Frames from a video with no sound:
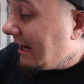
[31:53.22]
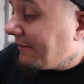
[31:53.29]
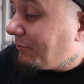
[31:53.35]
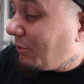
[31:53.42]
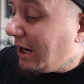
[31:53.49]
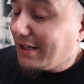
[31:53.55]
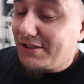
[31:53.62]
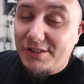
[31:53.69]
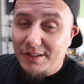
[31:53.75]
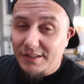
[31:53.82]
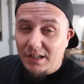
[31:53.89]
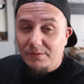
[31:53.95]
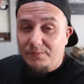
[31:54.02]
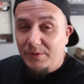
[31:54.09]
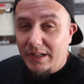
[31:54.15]
I've watched
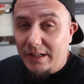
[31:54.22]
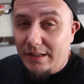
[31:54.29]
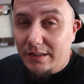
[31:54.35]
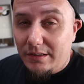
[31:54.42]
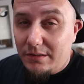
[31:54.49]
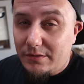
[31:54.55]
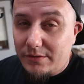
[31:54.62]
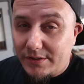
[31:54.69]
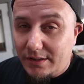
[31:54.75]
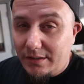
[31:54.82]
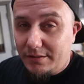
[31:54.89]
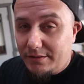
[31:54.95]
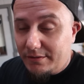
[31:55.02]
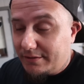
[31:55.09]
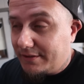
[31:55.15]
enough videos
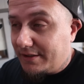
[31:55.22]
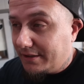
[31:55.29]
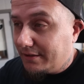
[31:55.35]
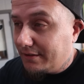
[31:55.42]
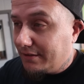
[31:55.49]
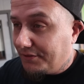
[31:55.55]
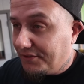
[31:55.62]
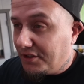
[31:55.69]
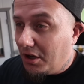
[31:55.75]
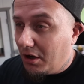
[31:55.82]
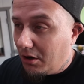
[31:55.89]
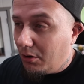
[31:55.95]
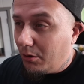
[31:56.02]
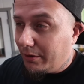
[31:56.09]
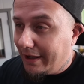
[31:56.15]
to
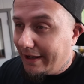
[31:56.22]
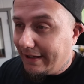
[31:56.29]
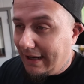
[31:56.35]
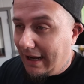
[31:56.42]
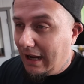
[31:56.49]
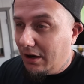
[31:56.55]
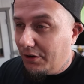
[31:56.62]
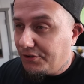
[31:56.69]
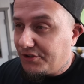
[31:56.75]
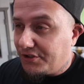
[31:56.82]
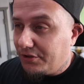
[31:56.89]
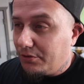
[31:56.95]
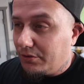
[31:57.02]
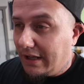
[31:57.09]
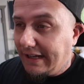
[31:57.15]
know like how
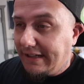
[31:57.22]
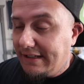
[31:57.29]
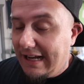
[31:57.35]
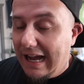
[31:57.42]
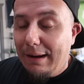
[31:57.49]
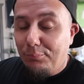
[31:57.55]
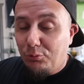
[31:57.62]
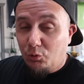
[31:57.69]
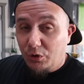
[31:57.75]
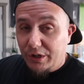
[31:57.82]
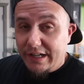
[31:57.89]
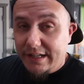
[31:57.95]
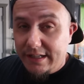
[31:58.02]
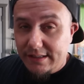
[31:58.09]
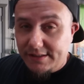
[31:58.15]
to like gap
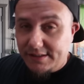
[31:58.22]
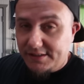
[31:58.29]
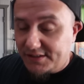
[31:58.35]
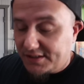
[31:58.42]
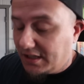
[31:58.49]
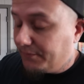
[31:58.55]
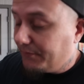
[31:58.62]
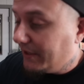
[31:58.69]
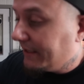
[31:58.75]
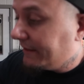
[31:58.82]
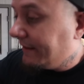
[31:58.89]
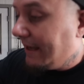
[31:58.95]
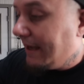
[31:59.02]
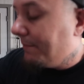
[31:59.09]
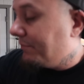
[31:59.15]
rings and stuff
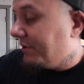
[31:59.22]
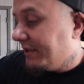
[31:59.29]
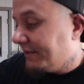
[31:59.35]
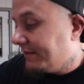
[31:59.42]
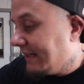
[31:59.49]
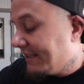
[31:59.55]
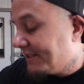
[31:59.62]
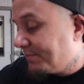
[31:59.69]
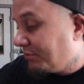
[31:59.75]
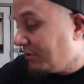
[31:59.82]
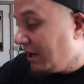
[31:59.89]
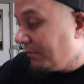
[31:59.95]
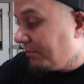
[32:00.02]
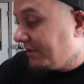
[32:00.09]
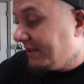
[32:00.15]
like that, but that's
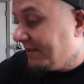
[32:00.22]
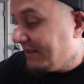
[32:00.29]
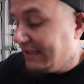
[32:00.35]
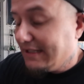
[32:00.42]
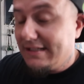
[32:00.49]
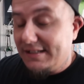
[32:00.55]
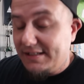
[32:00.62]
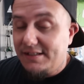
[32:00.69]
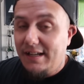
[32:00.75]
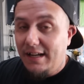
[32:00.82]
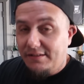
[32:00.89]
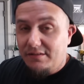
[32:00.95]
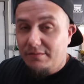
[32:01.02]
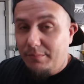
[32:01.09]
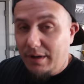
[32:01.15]
probably the extent